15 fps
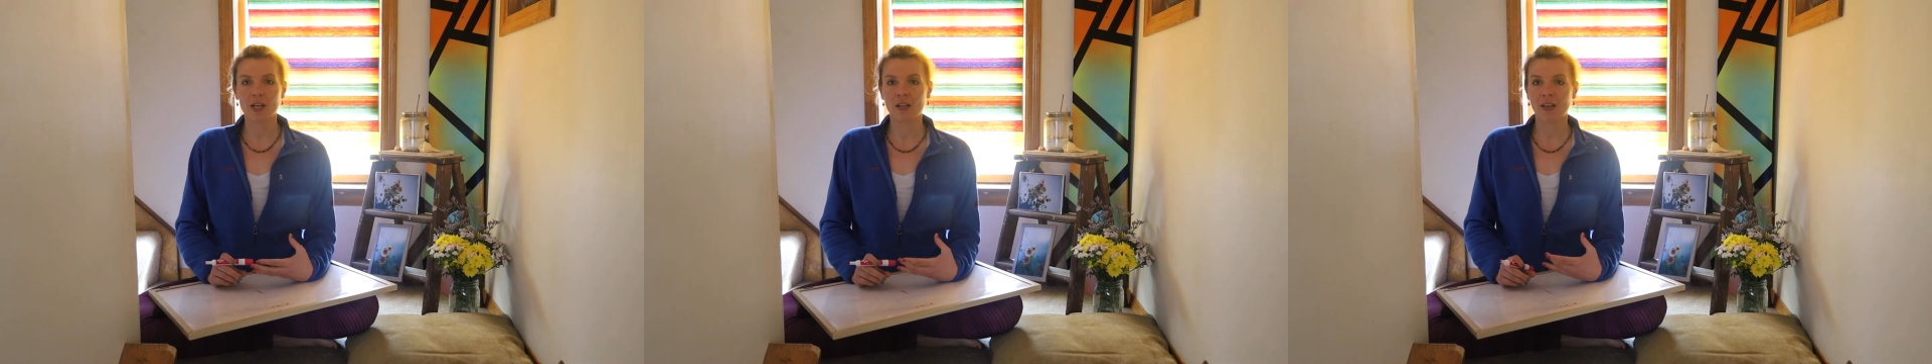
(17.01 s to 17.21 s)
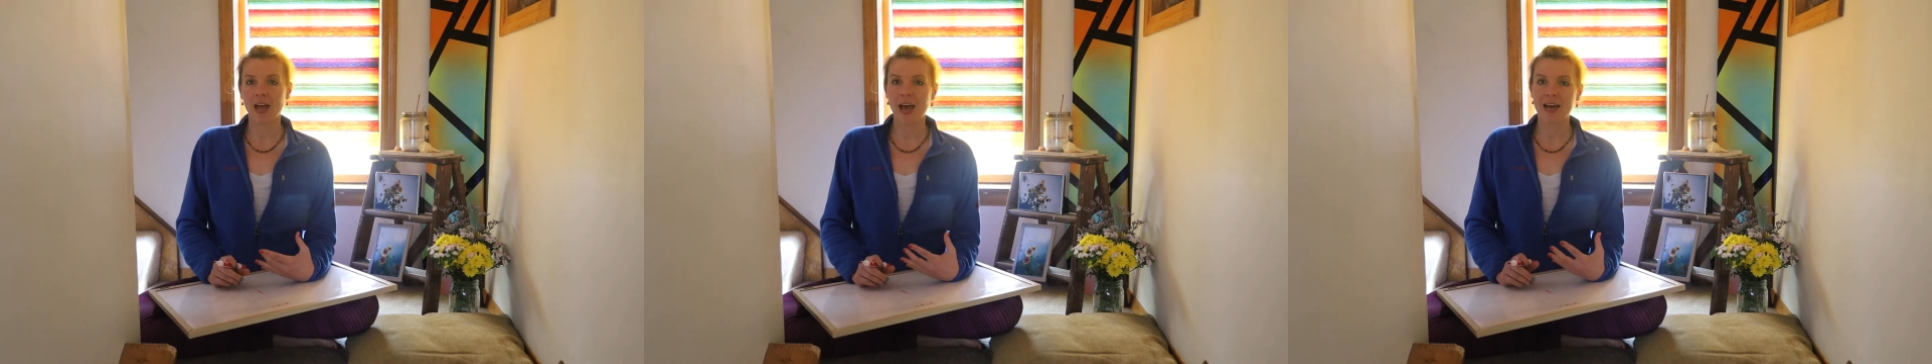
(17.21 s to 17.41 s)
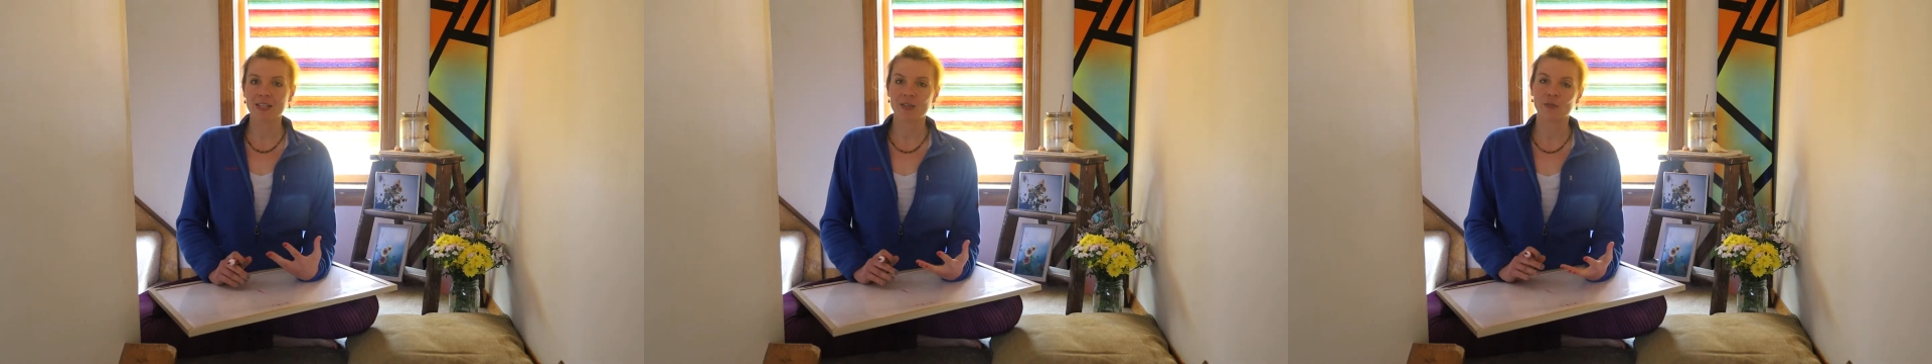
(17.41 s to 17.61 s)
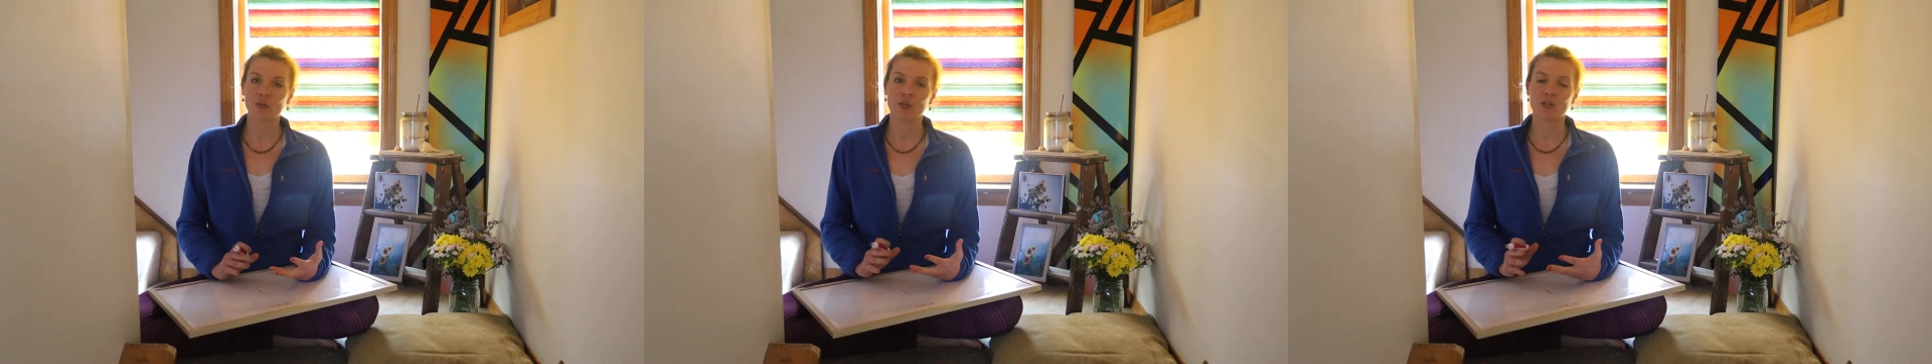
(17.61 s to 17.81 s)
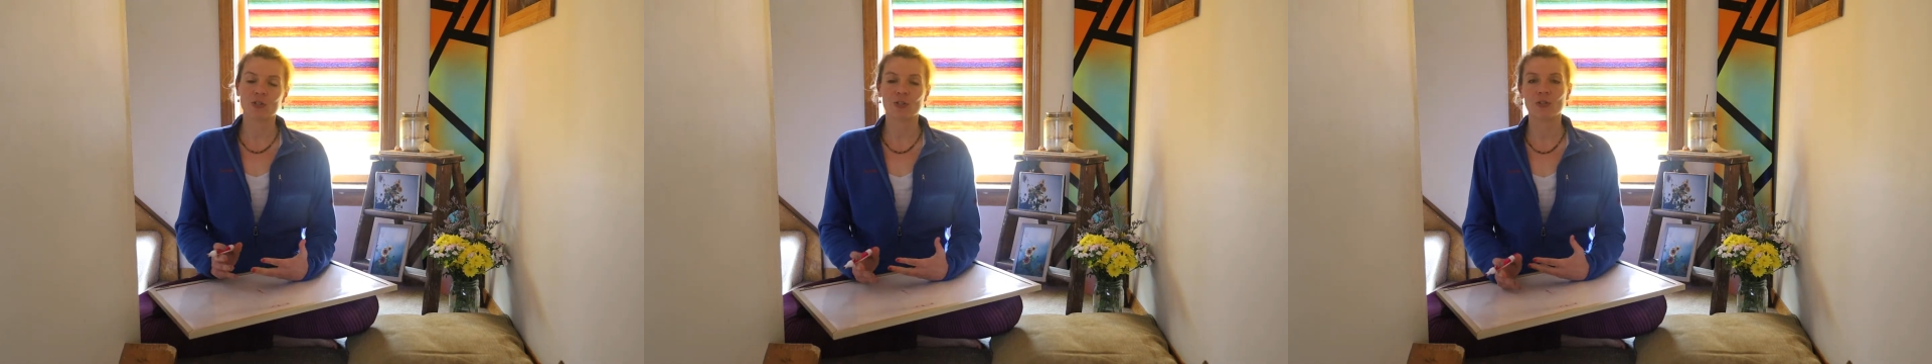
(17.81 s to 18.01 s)
class
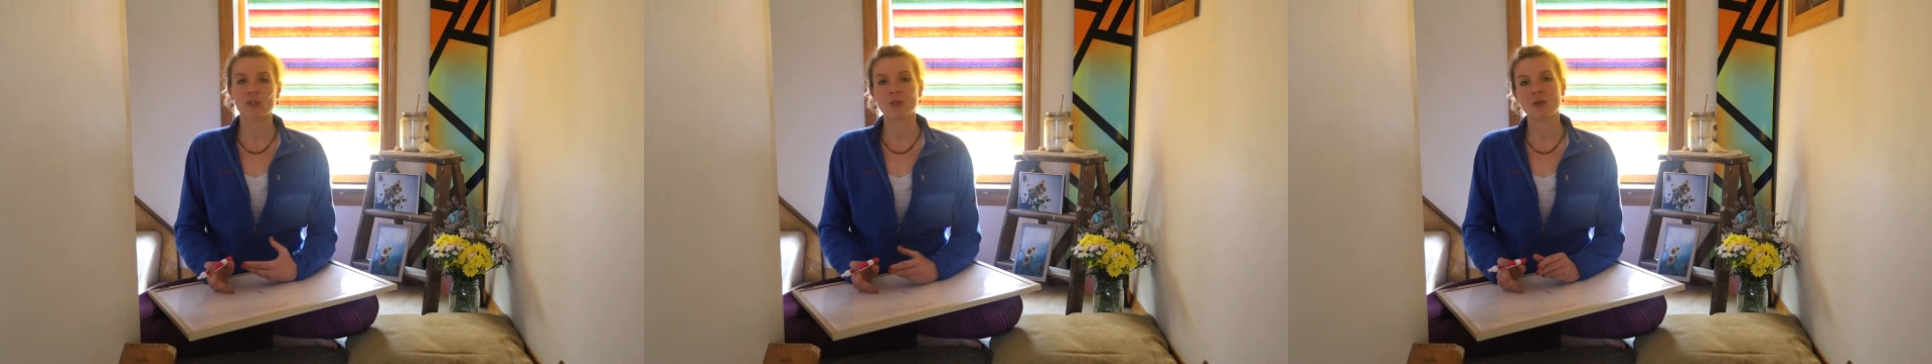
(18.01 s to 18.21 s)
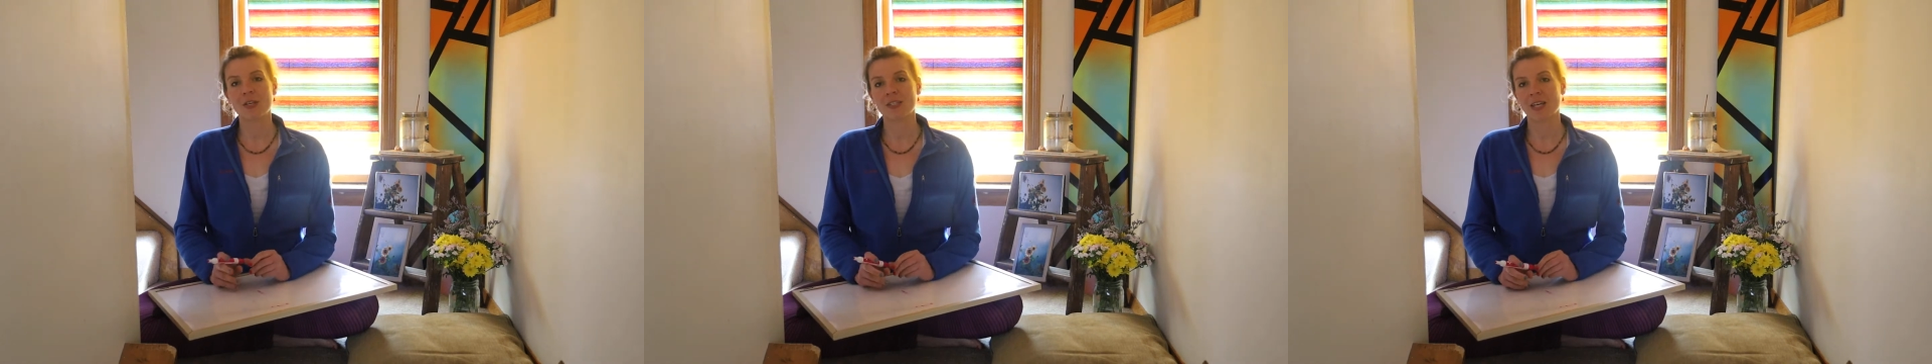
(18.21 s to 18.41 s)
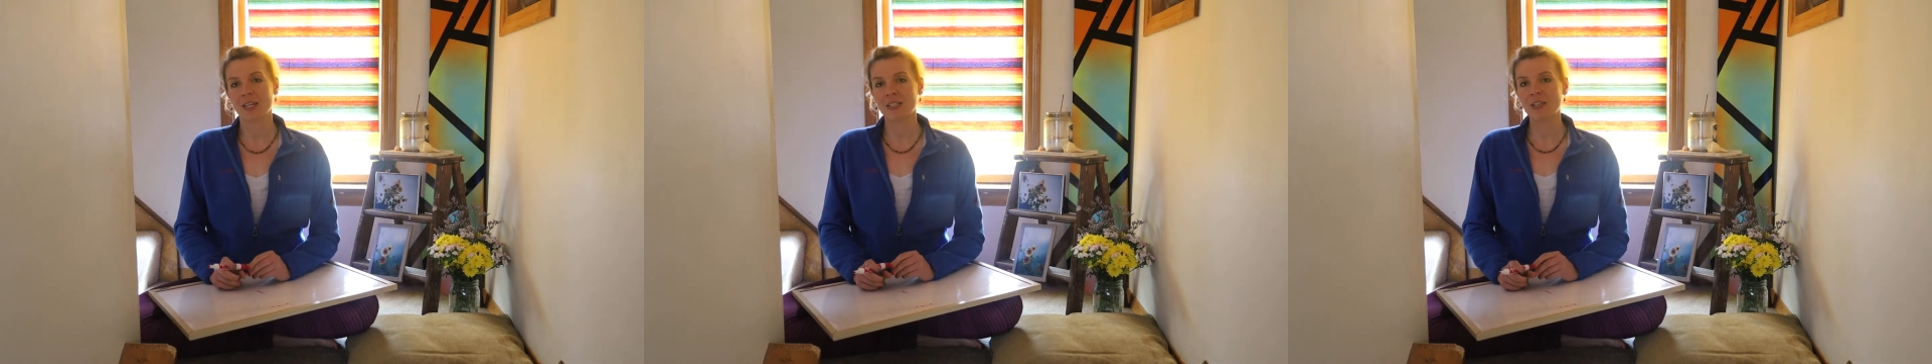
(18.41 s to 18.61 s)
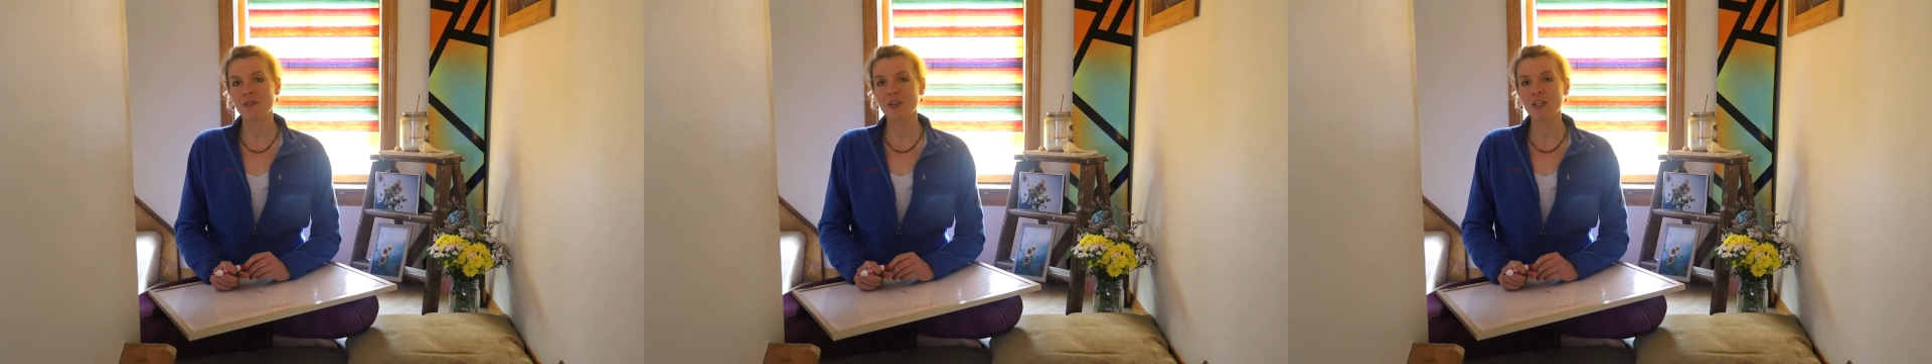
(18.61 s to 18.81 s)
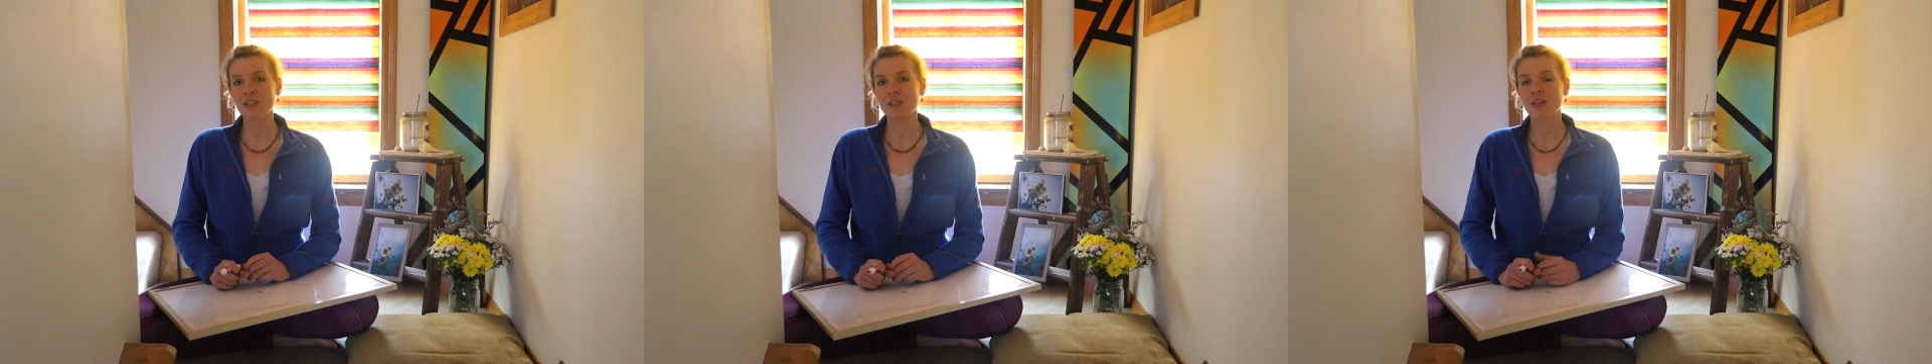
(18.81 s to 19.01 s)
for us to do as
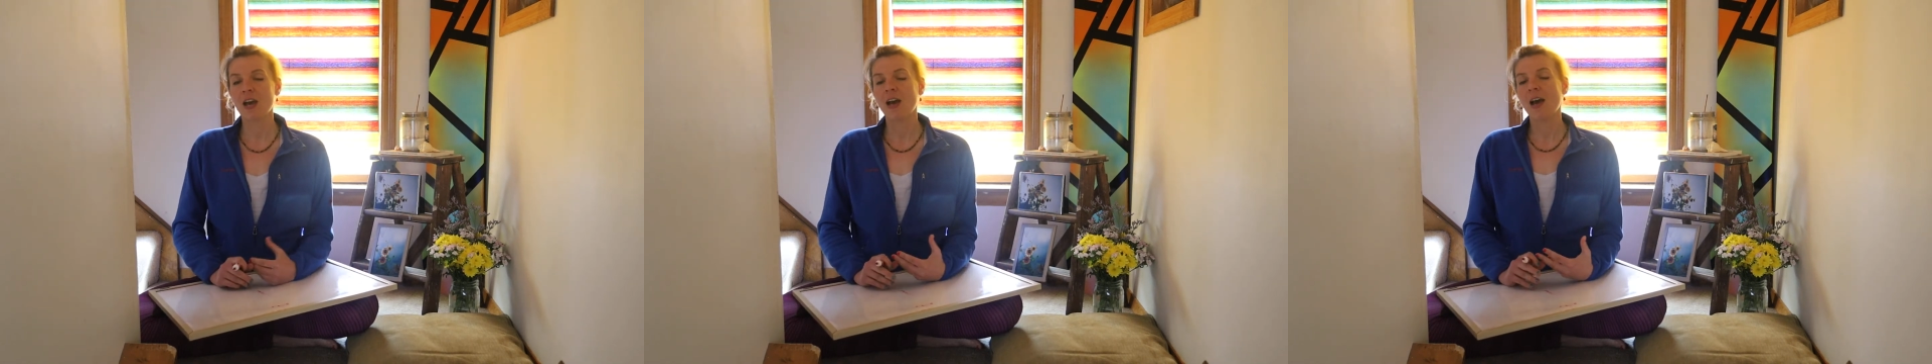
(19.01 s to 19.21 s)
activities.